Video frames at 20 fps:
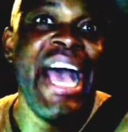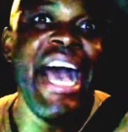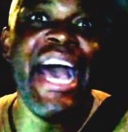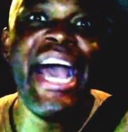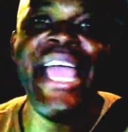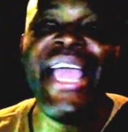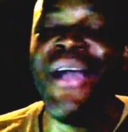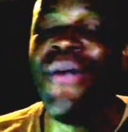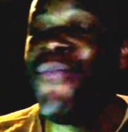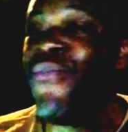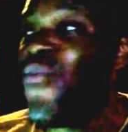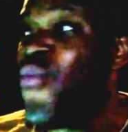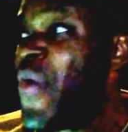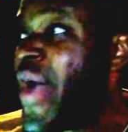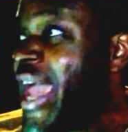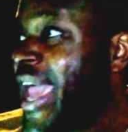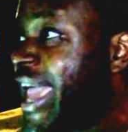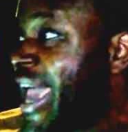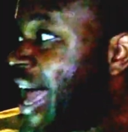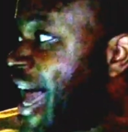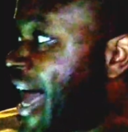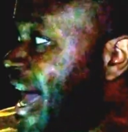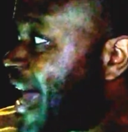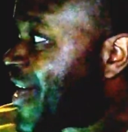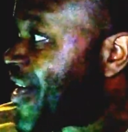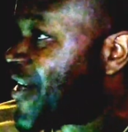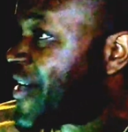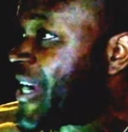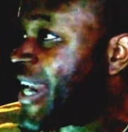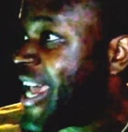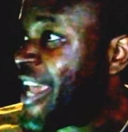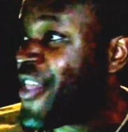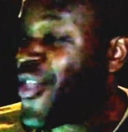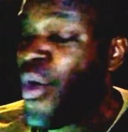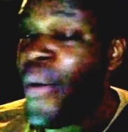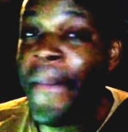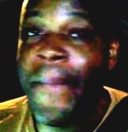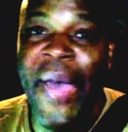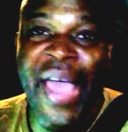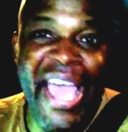I am way higher than
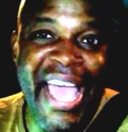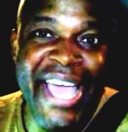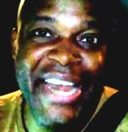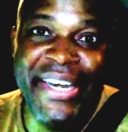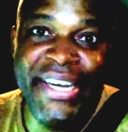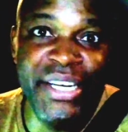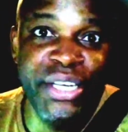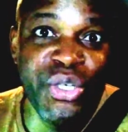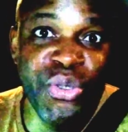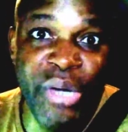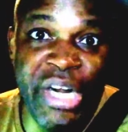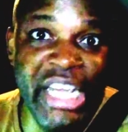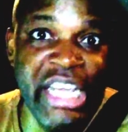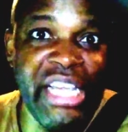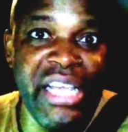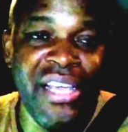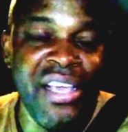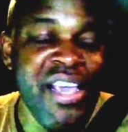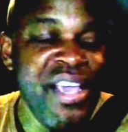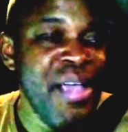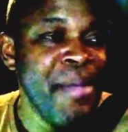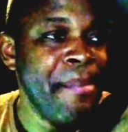your pedigree.